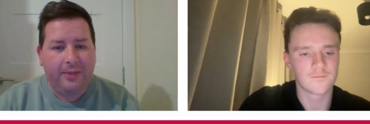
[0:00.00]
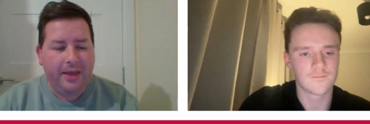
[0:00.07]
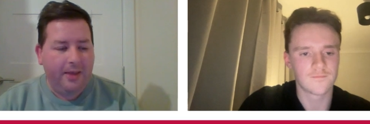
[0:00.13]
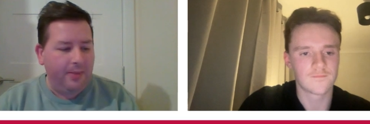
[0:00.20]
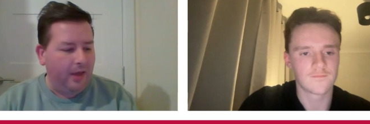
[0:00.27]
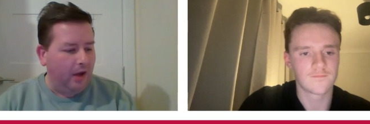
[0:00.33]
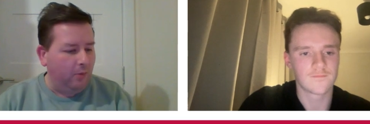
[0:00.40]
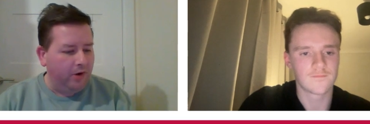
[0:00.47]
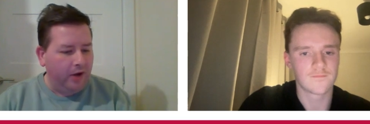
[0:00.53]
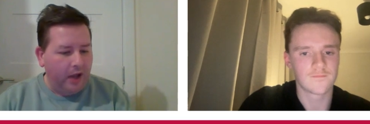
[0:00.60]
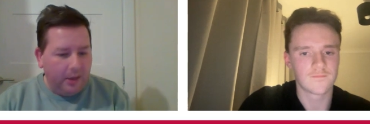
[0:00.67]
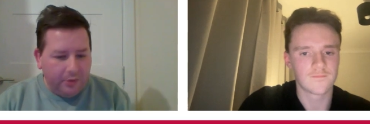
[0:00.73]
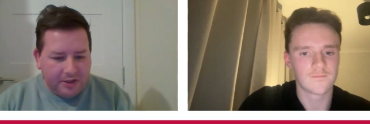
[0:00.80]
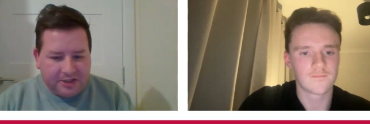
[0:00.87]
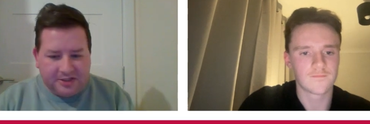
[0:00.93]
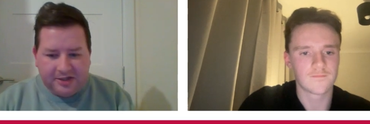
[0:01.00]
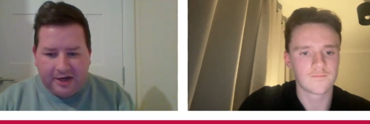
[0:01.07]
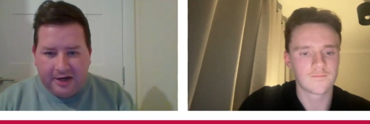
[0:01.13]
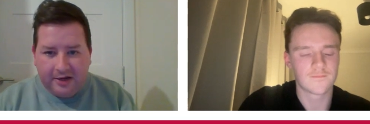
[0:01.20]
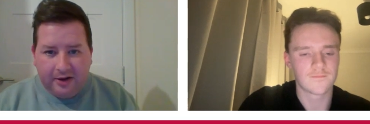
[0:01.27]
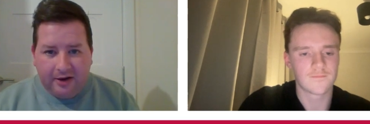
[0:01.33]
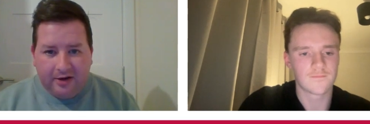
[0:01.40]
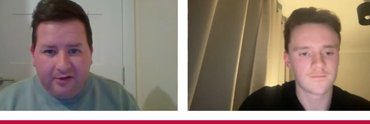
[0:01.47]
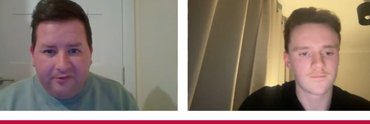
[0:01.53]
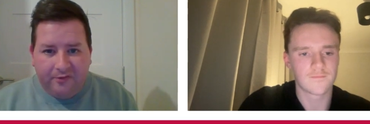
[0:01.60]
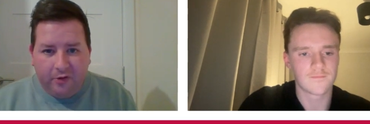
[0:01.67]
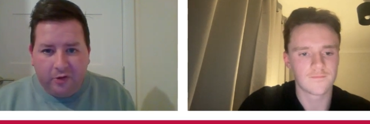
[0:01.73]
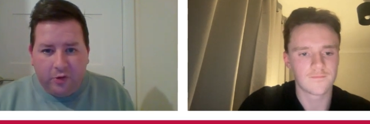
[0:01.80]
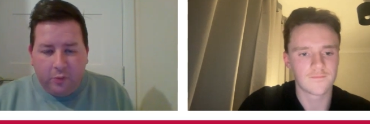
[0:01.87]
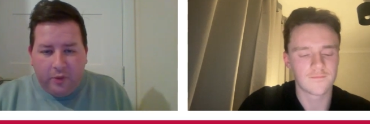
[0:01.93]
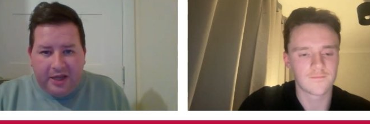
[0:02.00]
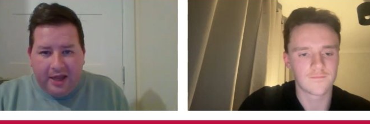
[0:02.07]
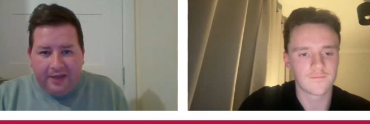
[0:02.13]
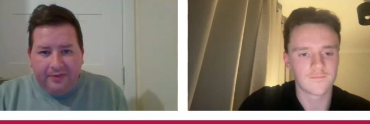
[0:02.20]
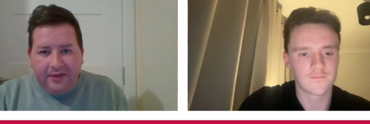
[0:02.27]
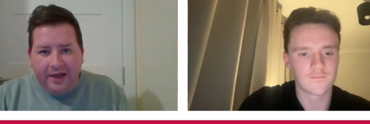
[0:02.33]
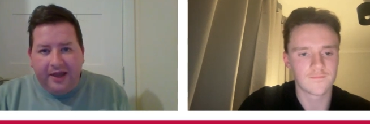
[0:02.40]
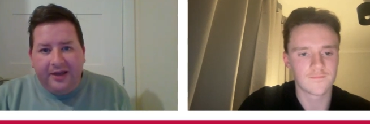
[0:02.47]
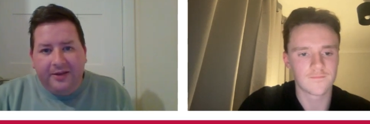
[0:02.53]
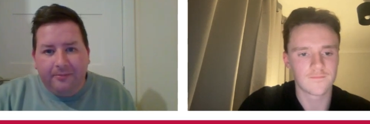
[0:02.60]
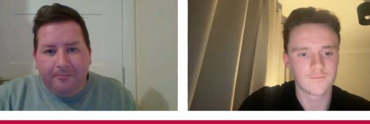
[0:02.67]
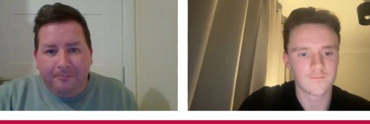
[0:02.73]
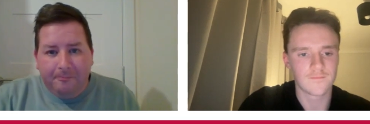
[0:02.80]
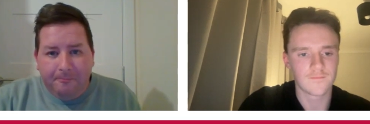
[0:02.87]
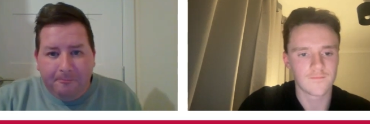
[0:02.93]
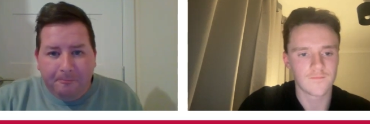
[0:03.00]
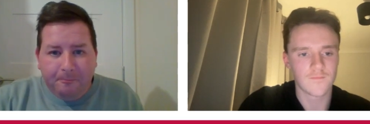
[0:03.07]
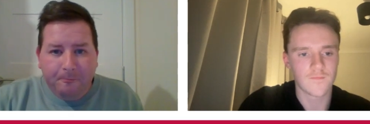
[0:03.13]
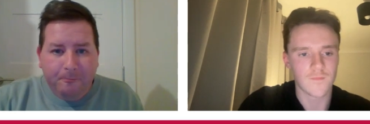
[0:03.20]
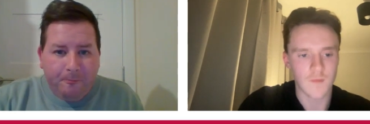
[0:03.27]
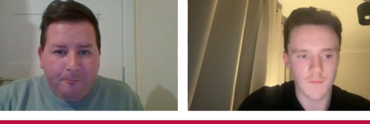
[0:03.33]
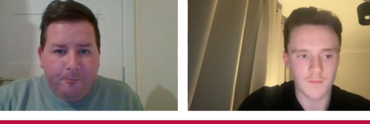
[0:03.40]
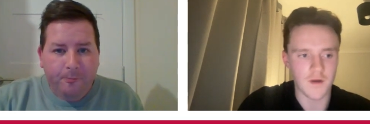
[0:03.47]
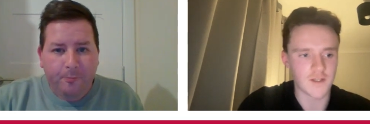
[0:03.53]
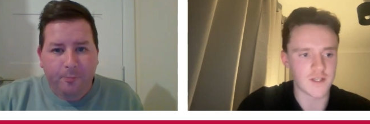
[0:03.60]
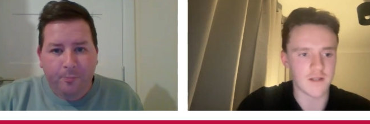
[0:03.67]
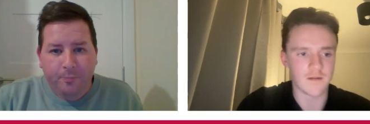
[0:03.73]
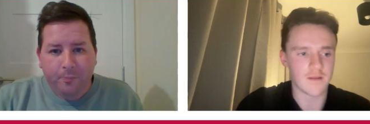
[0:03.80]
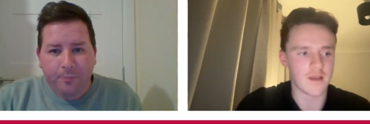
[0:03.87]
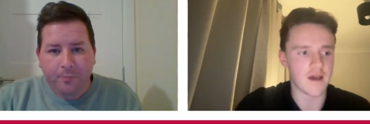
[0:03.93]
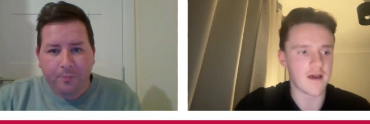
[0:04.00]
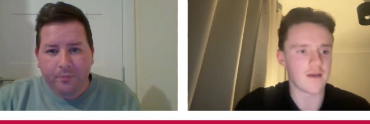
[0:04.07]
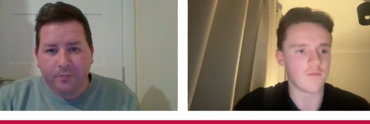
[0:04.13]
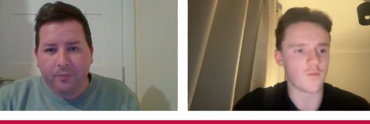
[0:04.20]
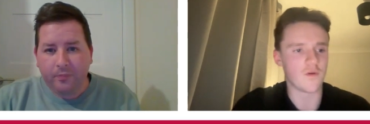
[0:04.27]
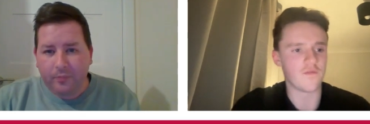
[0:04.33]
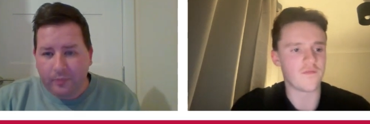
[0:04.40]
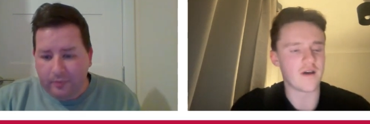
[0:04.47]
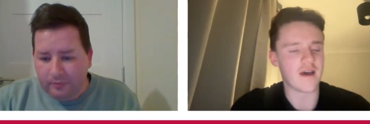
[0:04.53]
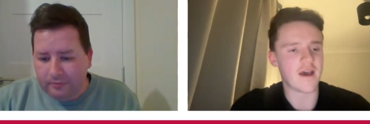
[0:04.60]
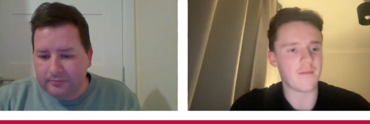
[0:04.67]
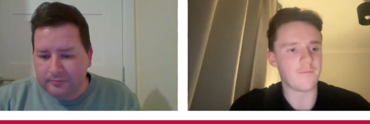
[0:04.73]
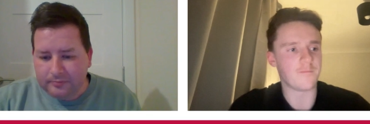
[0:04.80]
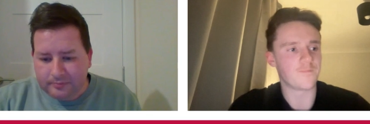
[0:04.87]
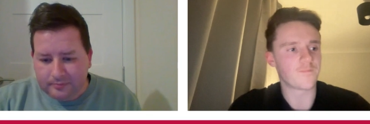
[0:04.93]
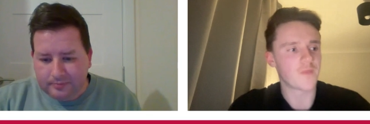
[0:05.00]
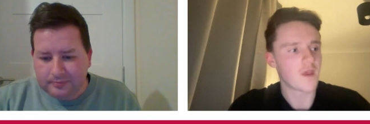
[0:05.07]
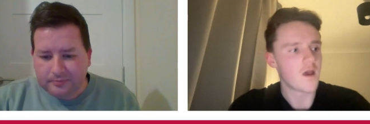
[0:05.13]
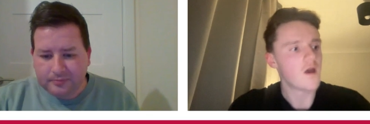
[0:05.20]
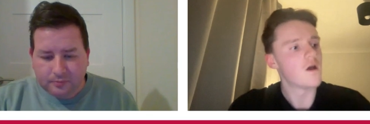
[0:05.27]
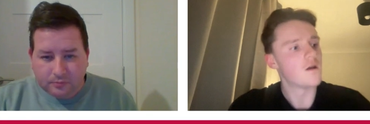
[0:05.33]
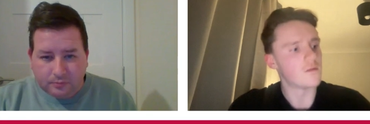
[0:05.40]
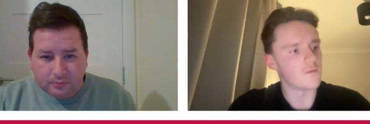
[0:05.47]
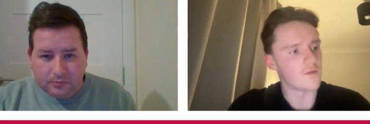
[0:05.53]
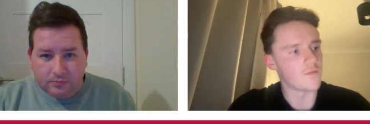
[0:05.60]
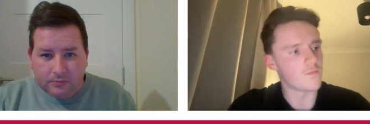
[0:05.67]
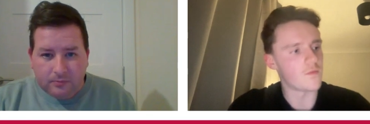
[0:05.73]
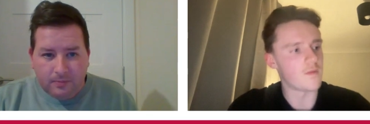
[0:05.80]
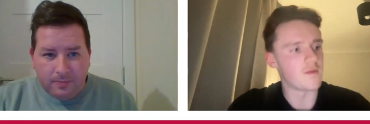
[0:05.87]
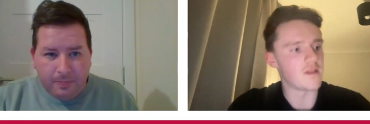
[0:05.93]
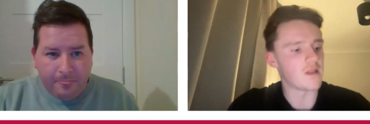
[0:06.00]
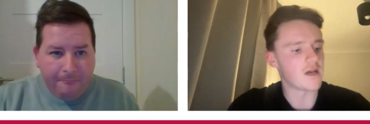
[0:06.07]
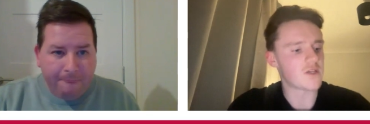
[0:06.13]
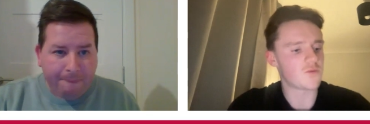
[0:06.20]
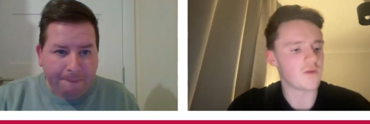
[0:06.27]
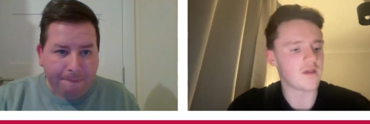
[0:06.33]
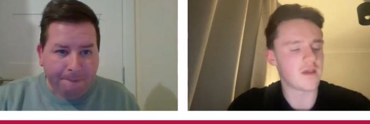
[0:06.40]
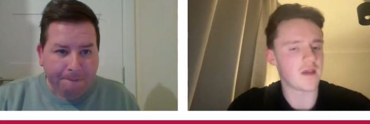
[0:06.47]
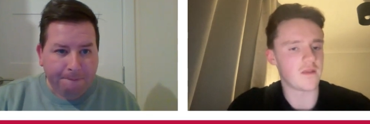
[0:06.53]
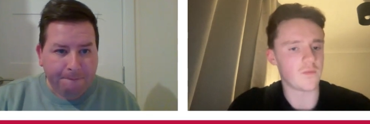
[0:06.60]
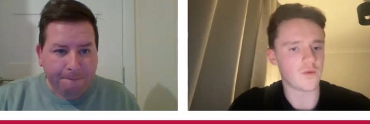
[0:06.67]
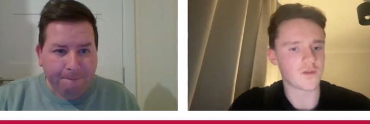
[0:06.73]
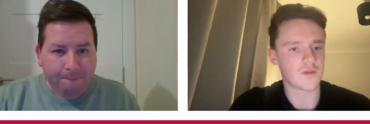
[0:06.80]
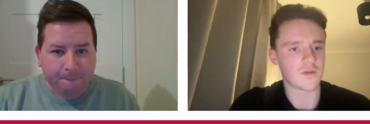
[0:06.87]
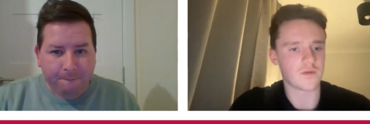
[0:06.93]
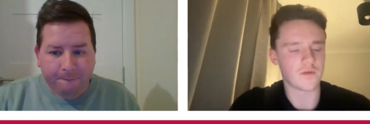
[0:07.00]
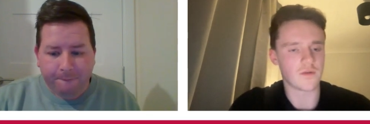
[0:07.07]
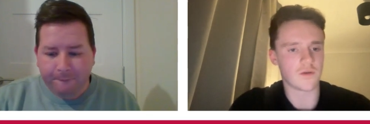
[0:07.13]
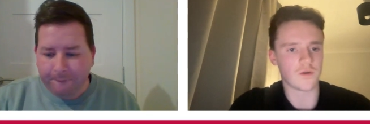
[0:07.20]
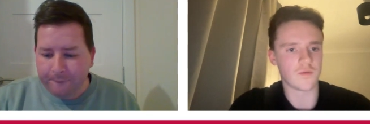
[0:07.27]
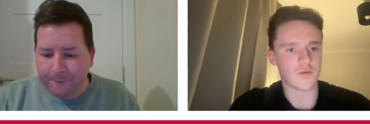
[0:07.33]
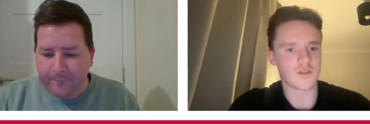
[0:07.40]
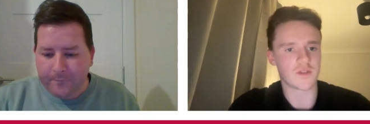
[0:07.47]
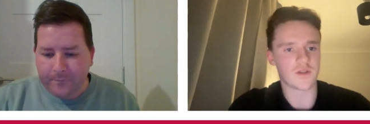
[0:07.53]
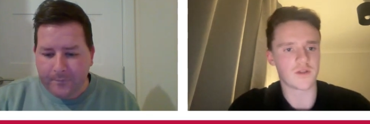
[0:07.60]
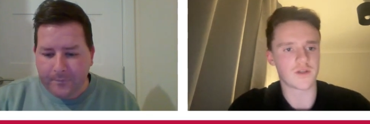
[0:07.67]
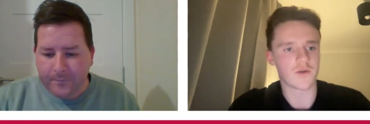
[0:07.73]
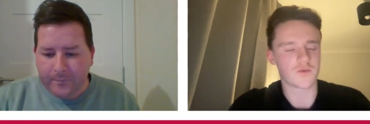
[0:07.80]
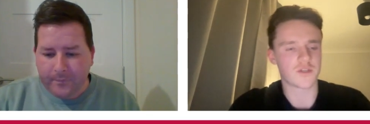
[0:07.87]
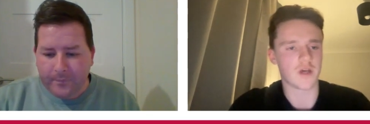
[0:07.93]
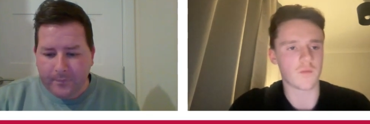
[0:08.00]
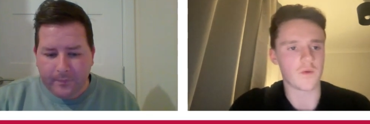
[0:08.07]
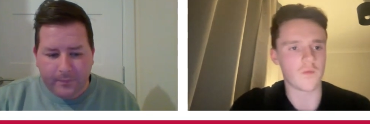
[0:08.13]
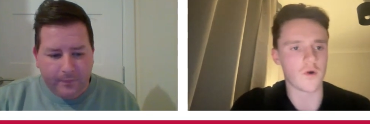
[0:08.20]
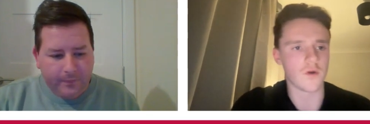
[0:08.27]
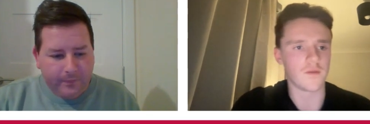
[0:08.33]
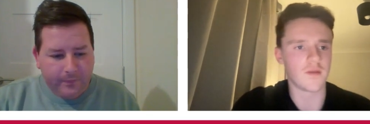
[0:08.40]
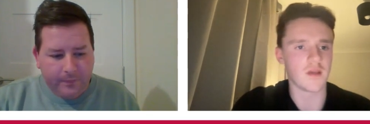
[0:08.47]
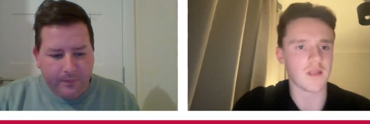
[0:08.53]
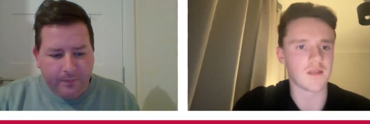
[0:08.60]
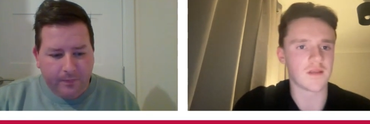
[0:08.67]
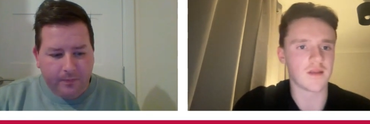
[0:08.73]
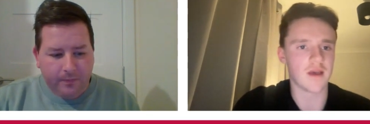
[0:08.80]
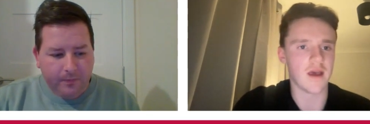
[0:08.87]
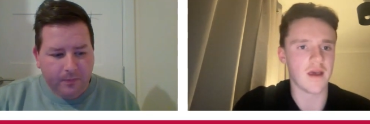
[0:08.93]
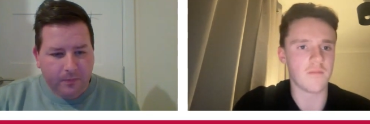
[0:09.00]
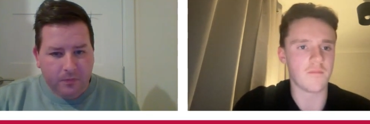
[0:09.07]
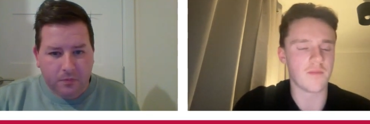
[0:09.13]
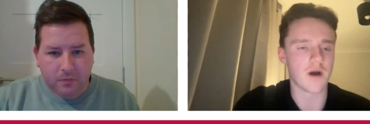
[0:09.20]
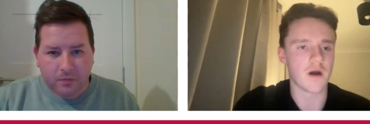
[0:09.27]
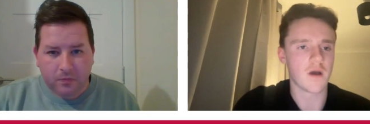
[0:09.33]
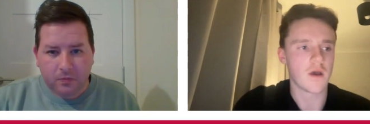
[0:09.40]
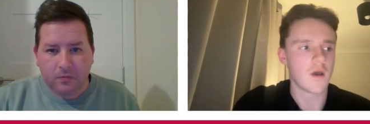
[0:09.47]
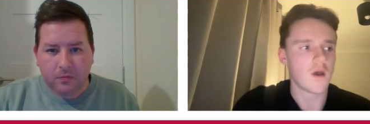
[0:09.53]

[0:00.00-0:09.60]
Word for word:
Speaker 1: and then that one. How excited are you for the weekend ahead?
Speaker 2: Buzzing, yeah. With um, I mean, last weekend it wasn't you know it wasn't the results that we wanted, um, but